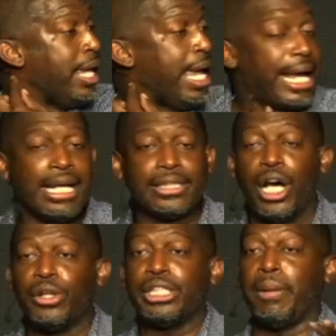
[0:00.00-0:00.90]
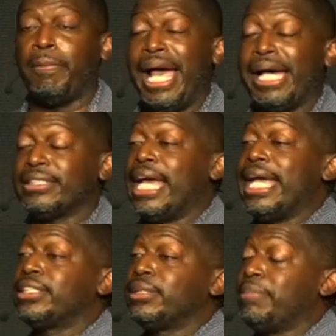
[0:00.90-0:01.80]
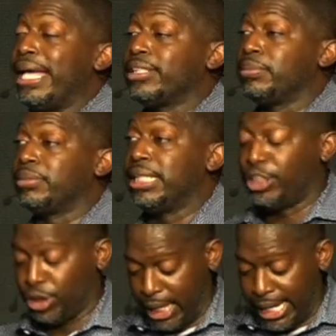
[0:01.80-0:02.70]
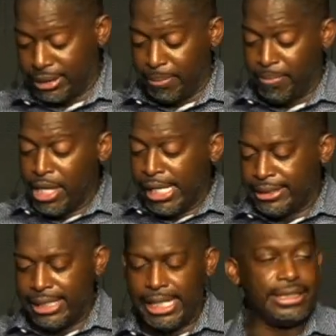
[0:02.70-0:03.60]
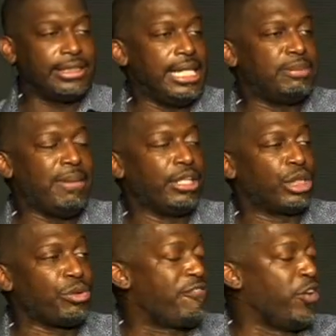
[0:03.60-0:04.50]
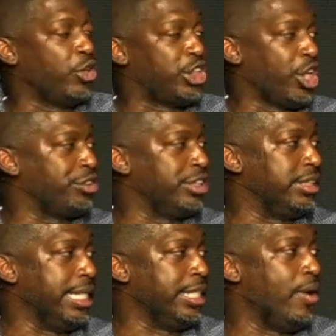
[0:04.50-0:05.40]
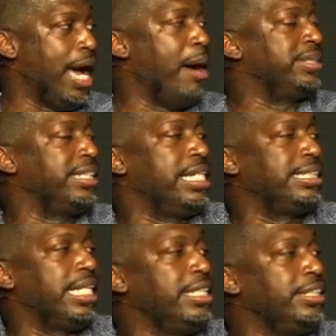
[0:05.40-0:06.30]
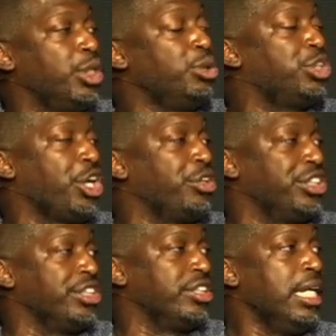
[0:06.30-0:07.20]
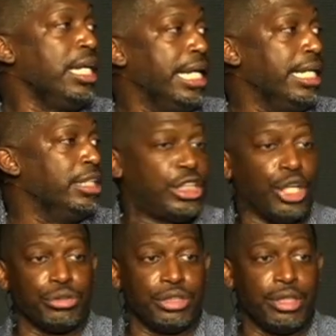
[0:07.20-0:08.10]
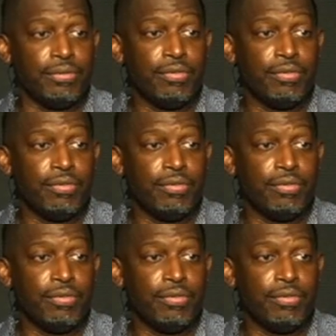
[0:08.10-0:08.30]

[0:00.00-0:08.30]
And can I talk to some pastors and some and some teachers and some see it's it's about three, four churches in your house. I'm gonna say it's at least two churches in the church.